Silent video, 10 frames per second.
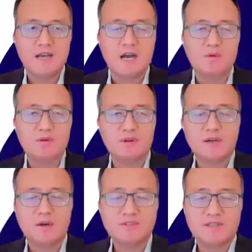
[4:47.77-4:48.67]
I
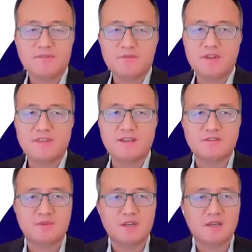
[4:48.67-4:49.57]
would say 3
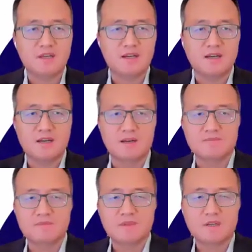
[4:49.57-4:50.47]
things really
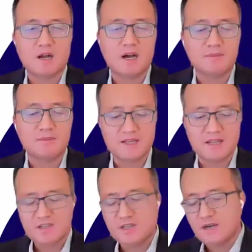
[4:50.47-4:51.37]
caught my attention.